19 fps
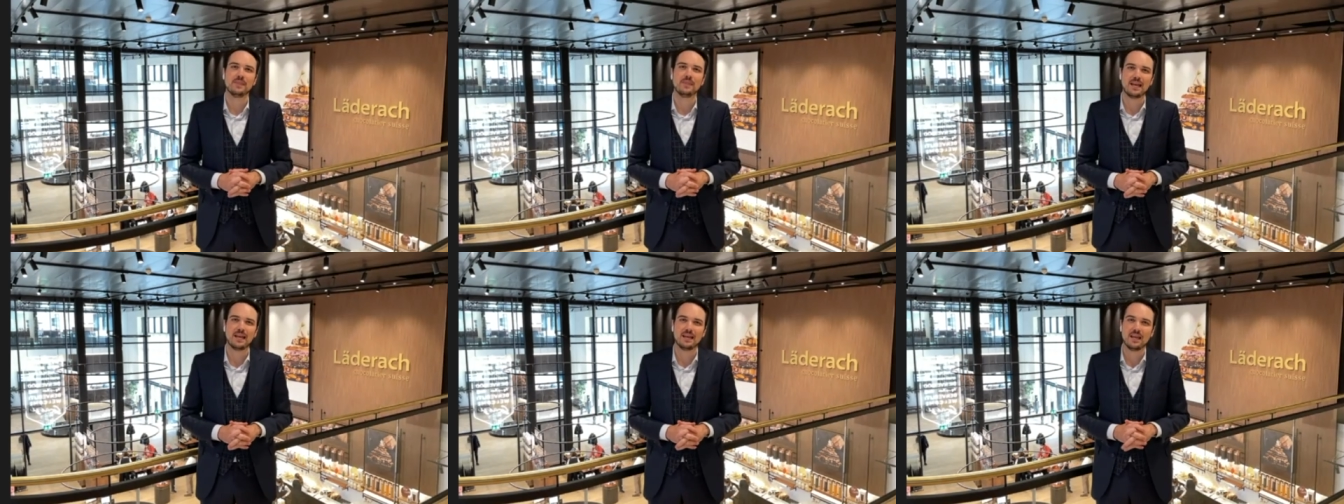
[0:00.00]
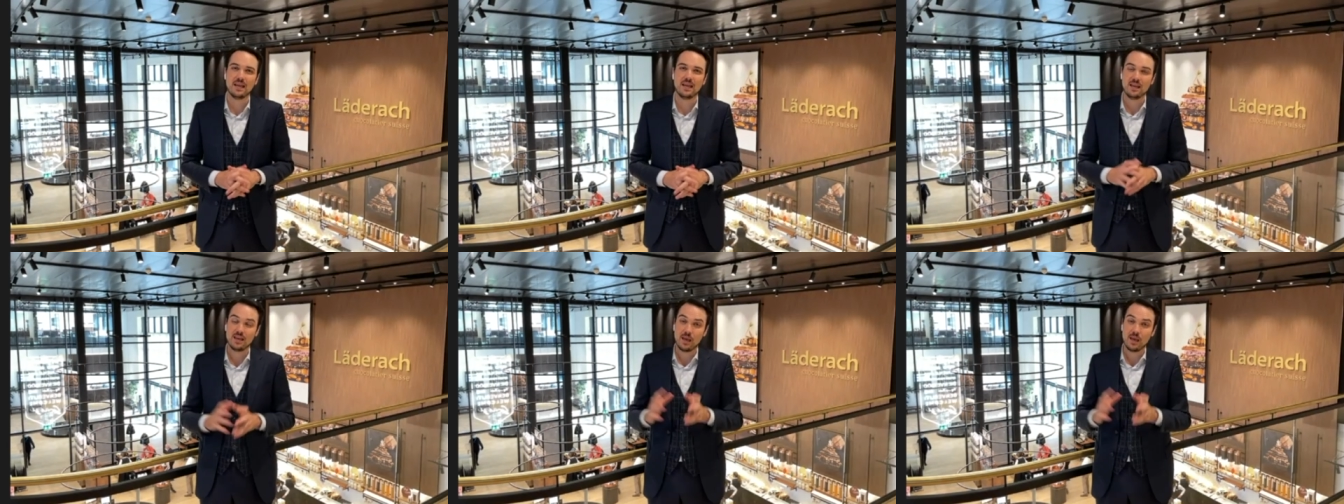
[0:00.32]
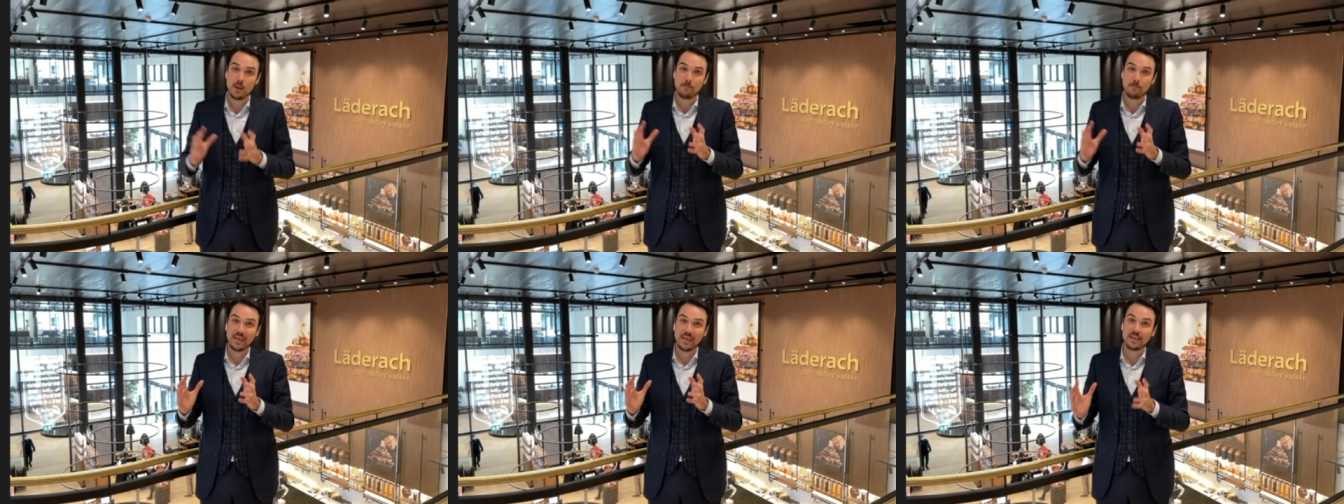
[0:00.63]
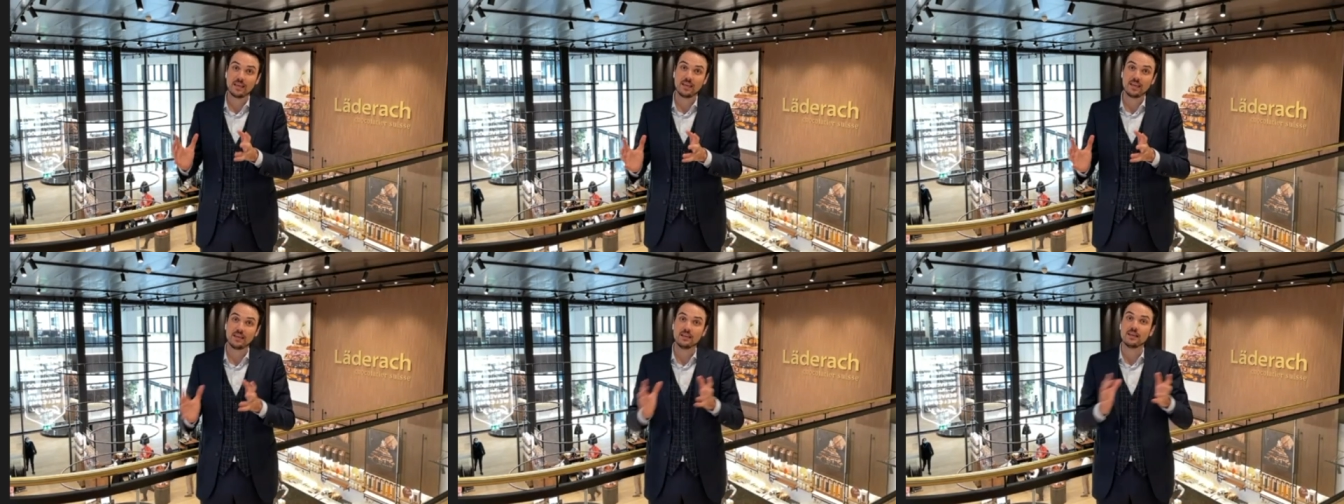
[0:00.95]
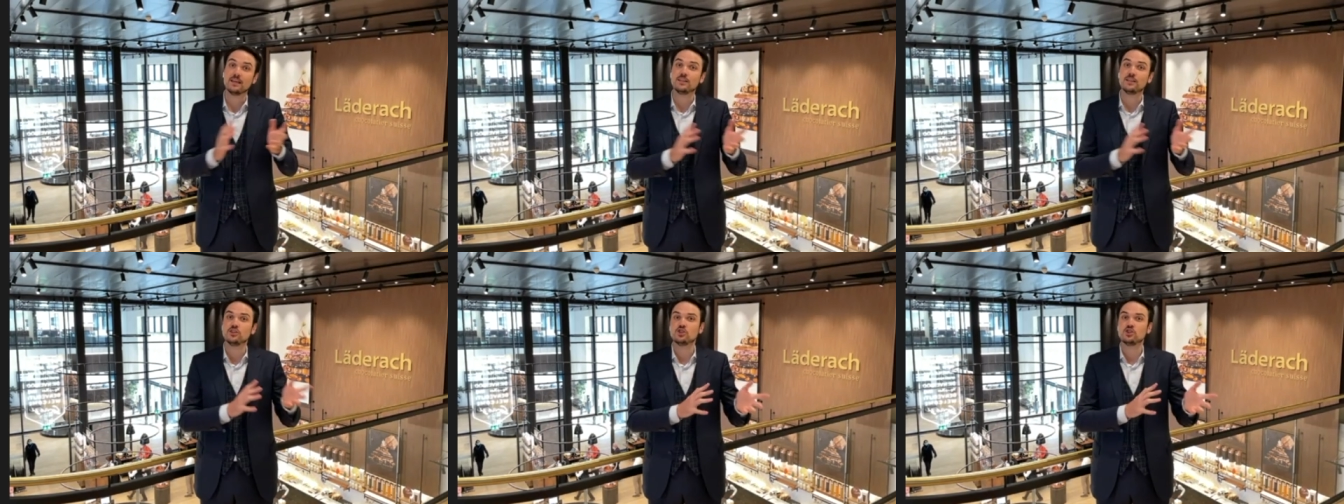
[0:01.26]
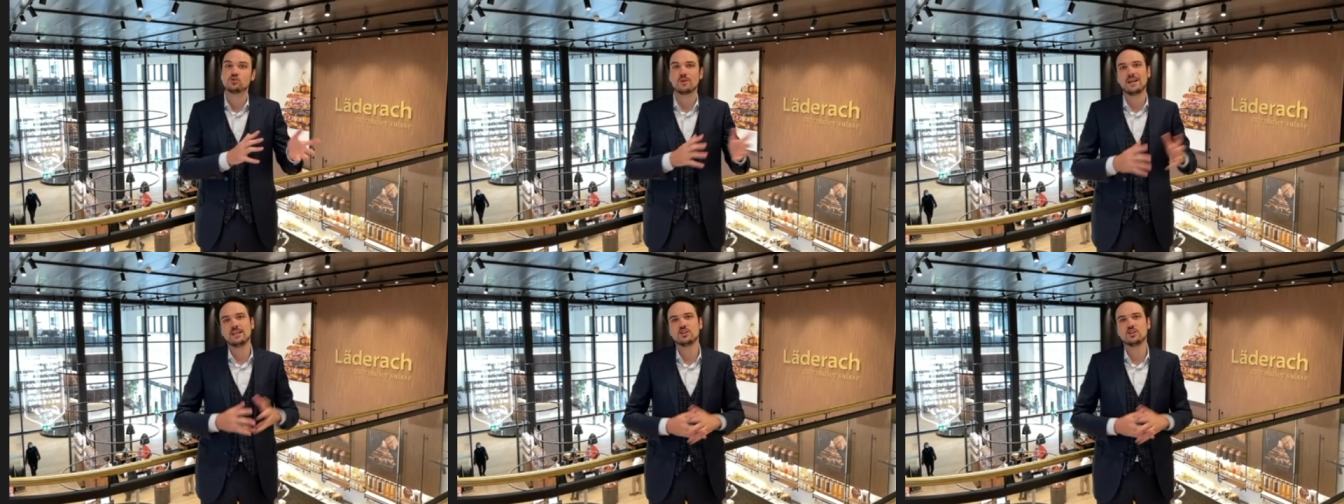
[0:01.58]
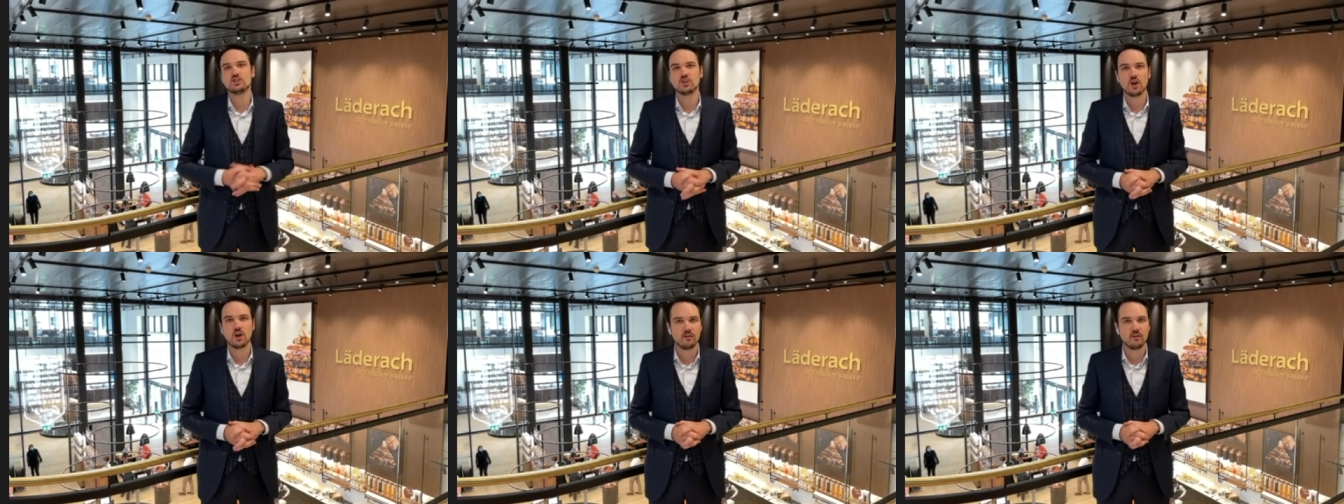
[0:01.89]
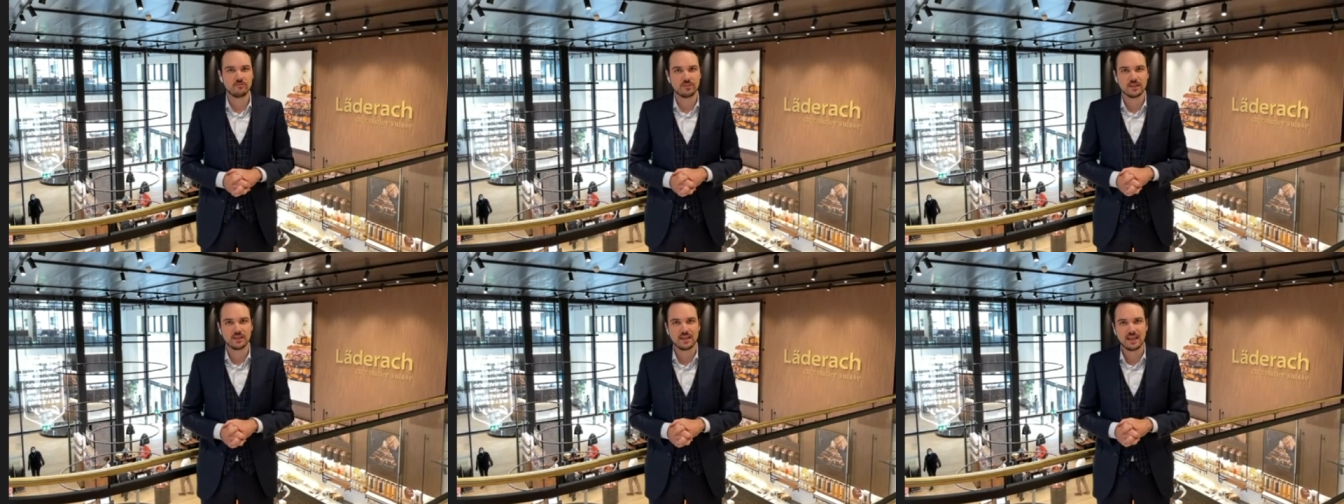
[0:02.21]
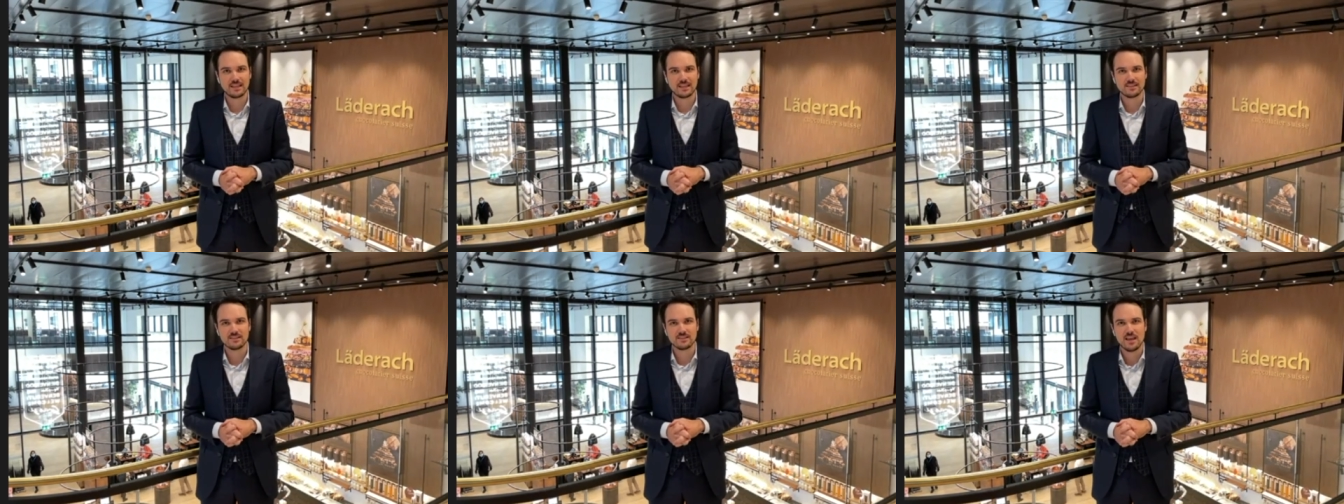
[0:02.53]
then making uh, the strategy after that